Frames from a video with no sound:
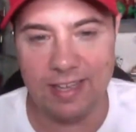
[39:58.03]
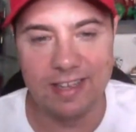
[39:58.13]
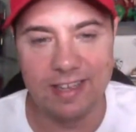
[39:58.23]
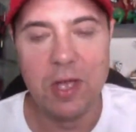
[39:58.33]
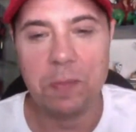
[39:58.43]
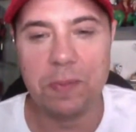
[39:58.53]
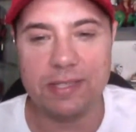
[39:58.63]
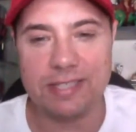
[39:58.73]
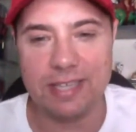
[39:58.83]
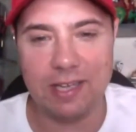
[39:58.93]
but
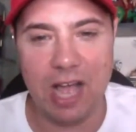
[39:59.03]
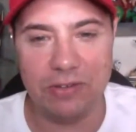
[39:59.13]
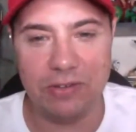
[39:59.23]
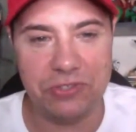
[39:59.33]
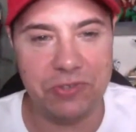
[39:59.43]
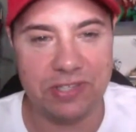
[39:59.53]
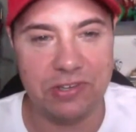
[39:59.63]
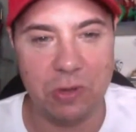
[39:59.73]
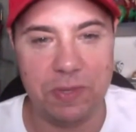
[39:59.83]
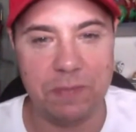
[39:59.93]
how did you get to know
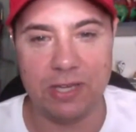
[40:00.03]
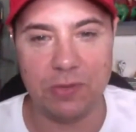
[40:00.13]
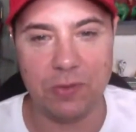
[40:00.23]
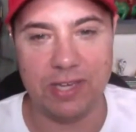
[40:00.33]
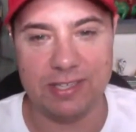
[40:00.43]
me, by the way?